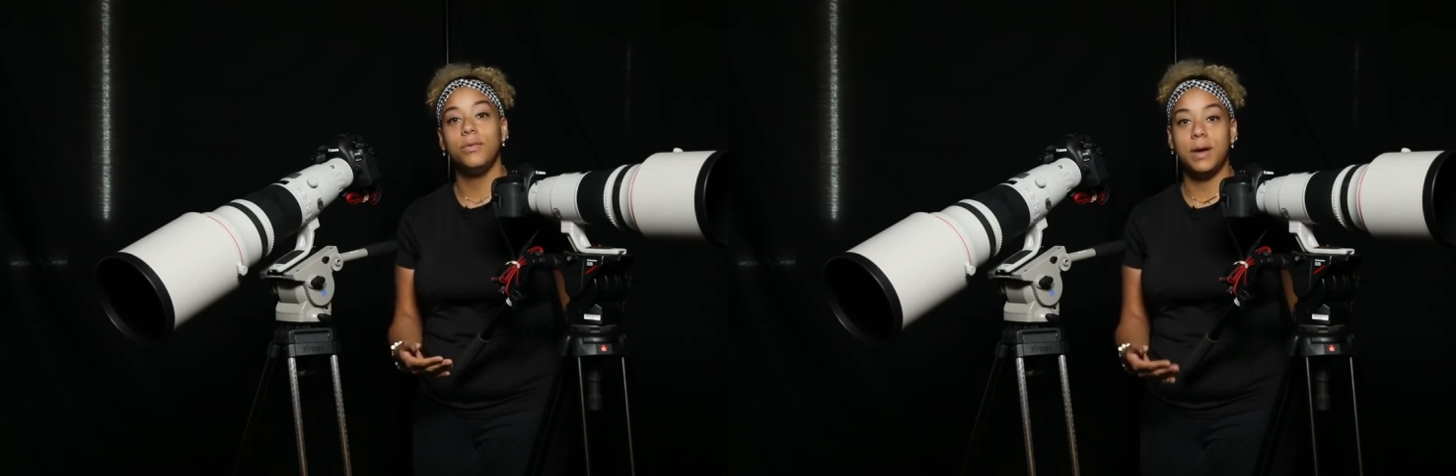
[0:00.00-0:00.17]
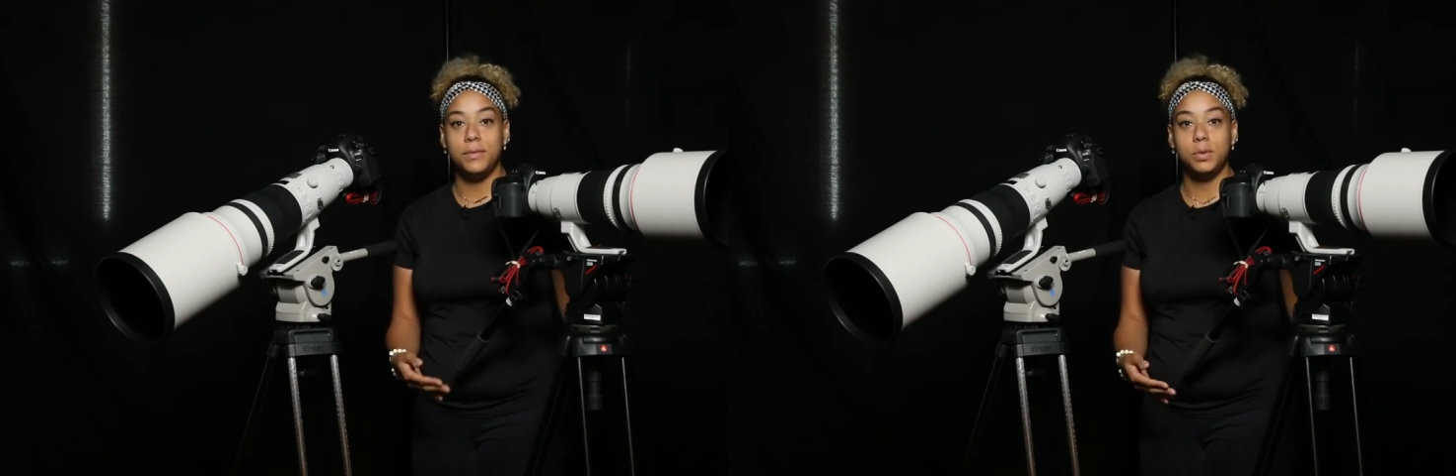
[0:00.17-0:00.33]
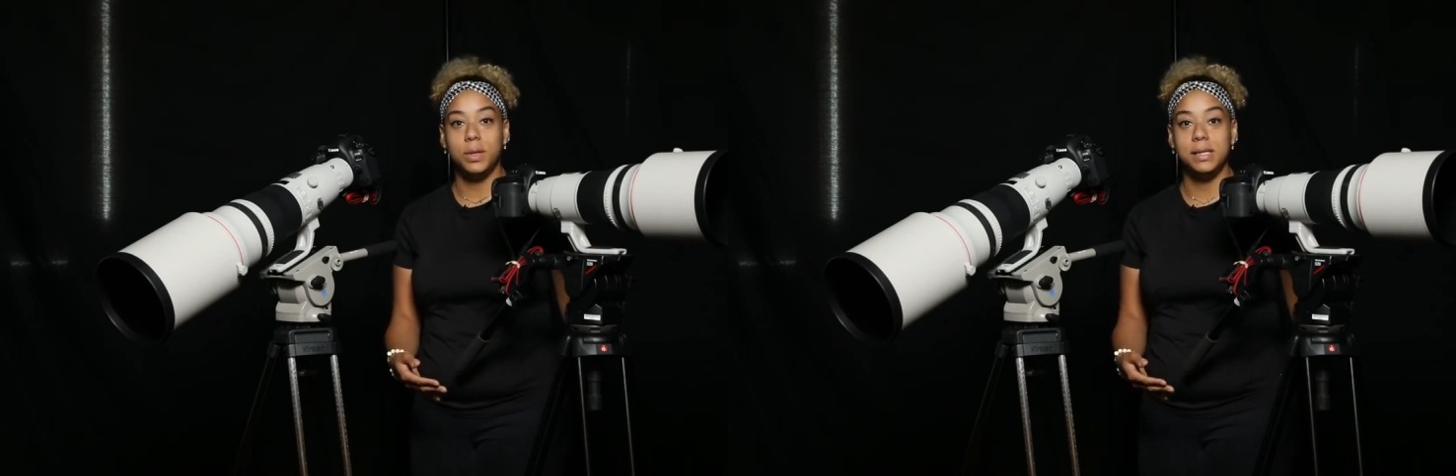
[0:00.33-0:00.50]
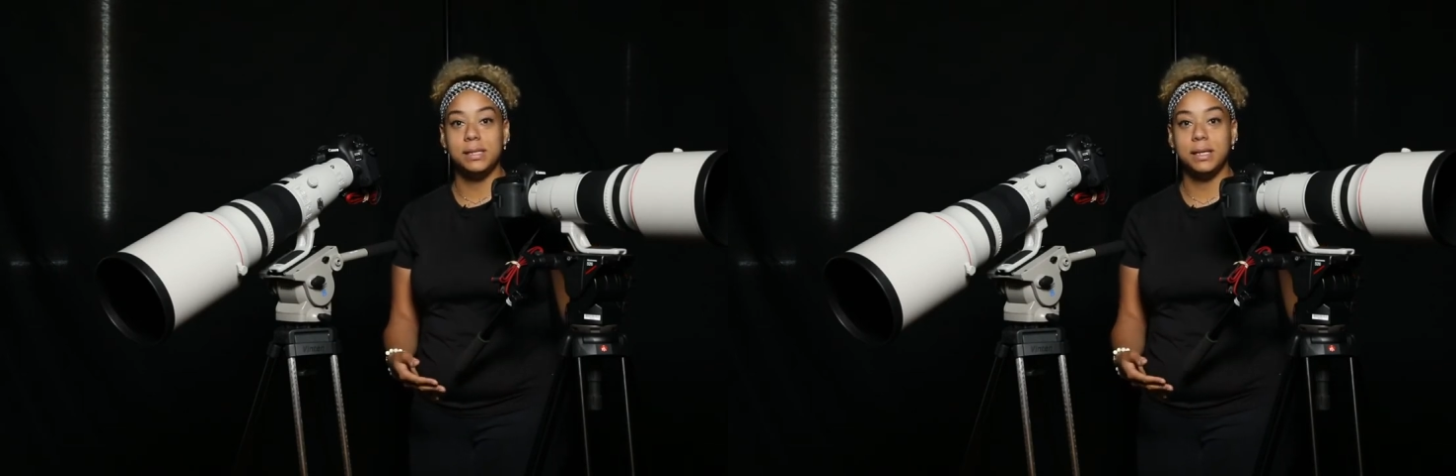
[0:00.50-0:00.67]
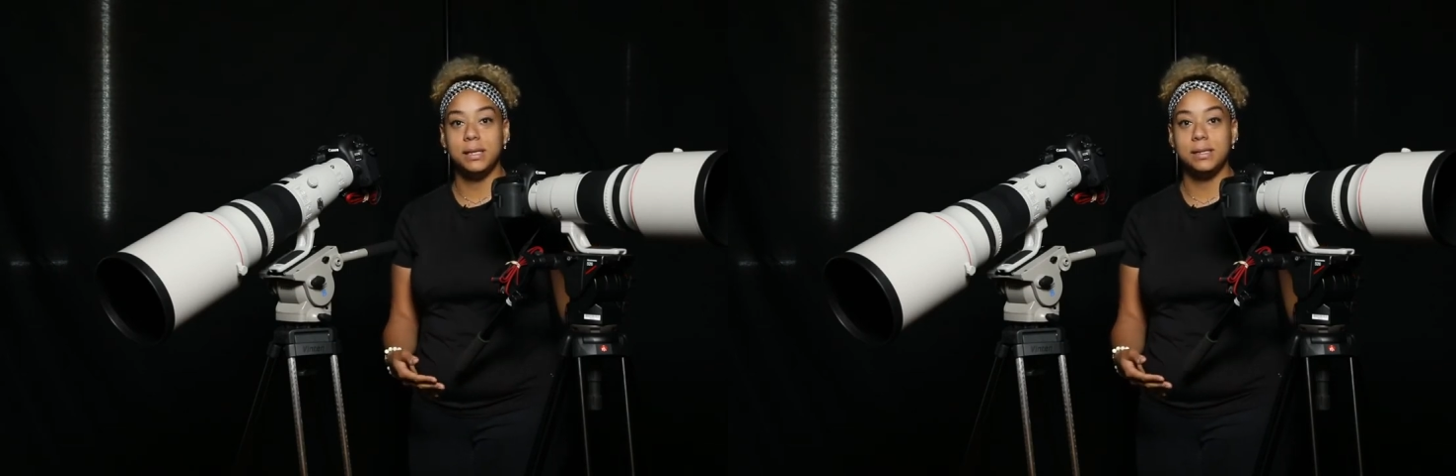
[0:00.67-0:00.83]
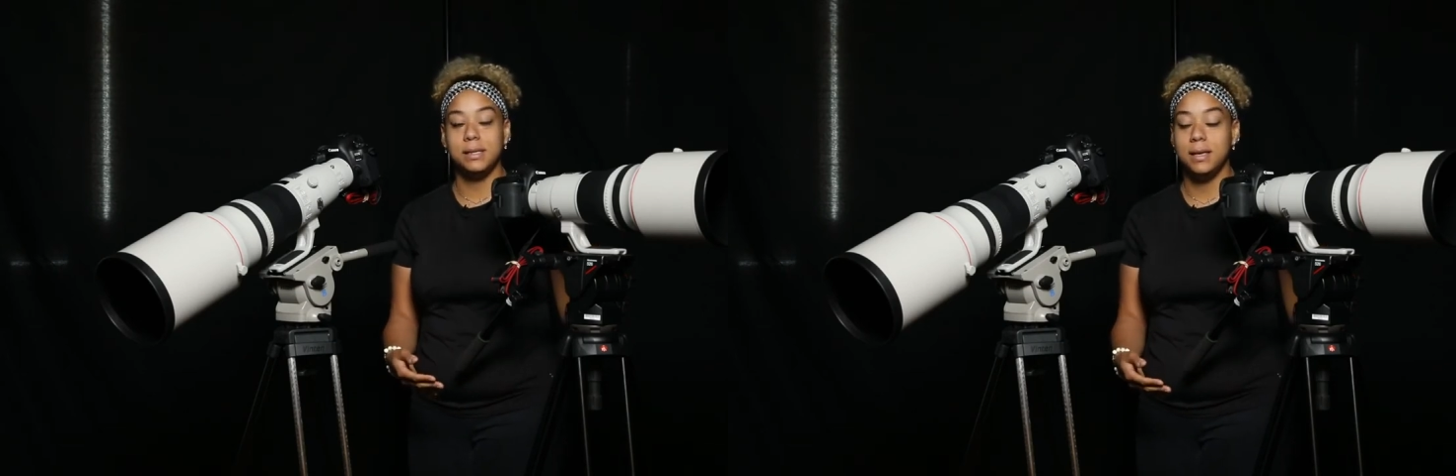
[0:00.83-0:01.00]

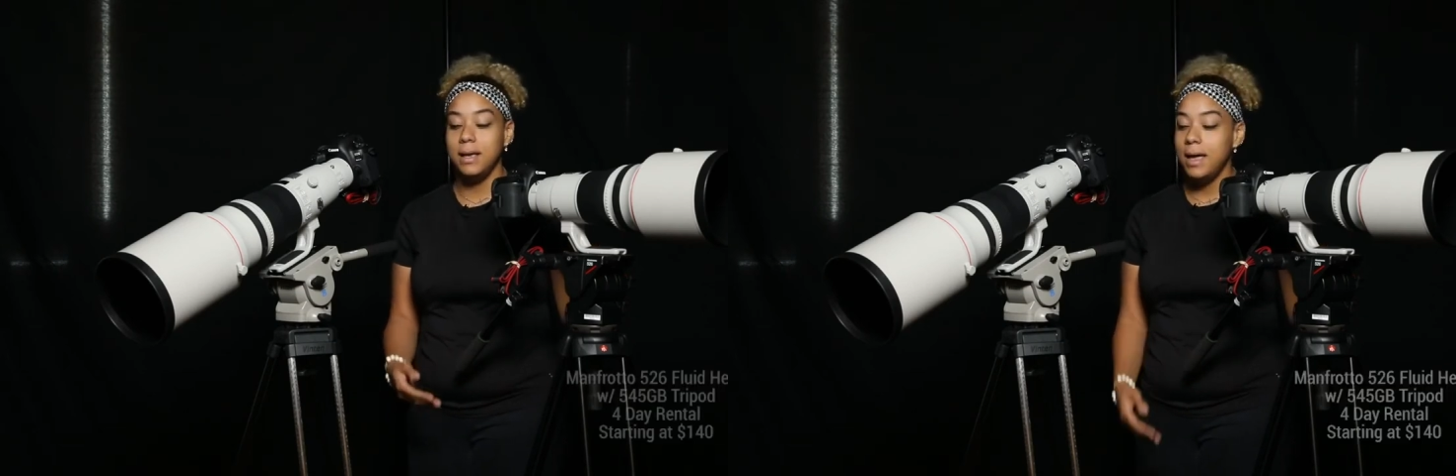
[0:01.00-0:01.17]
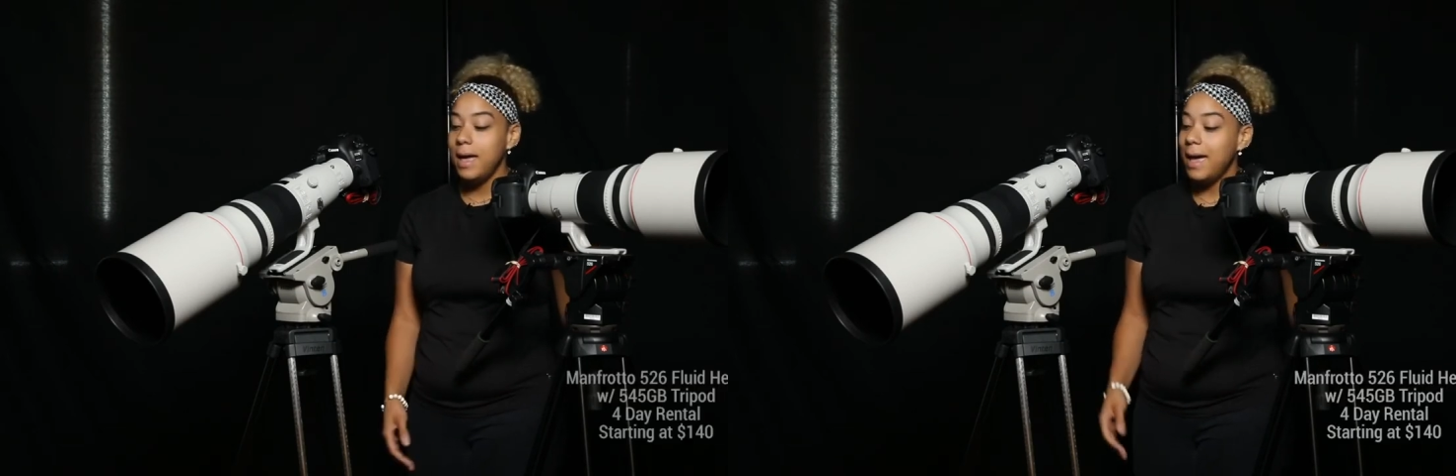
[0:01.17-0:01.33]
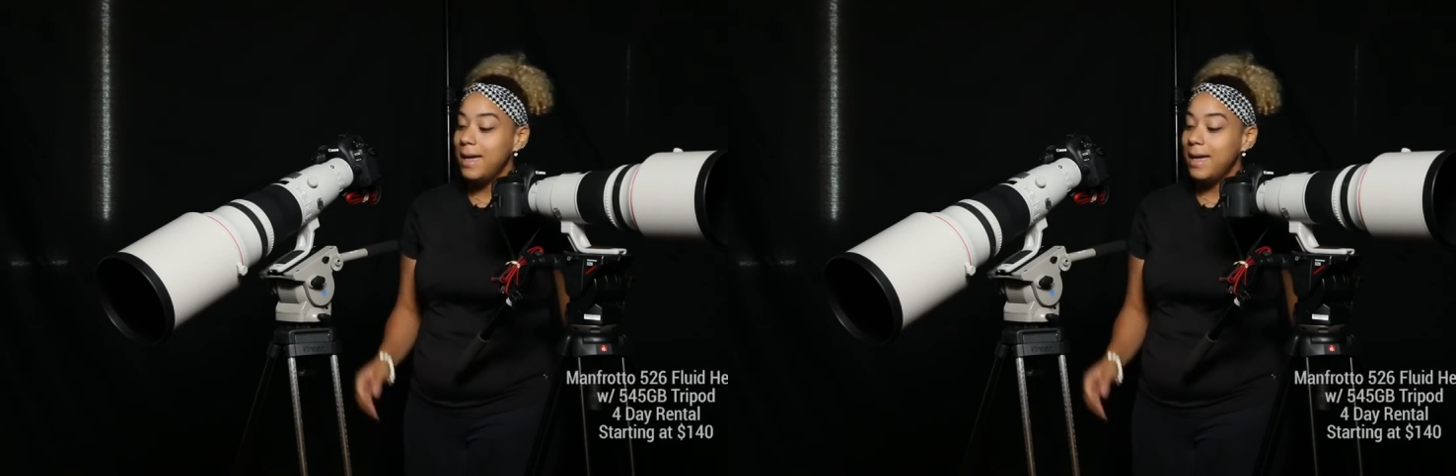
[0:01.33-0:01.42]
526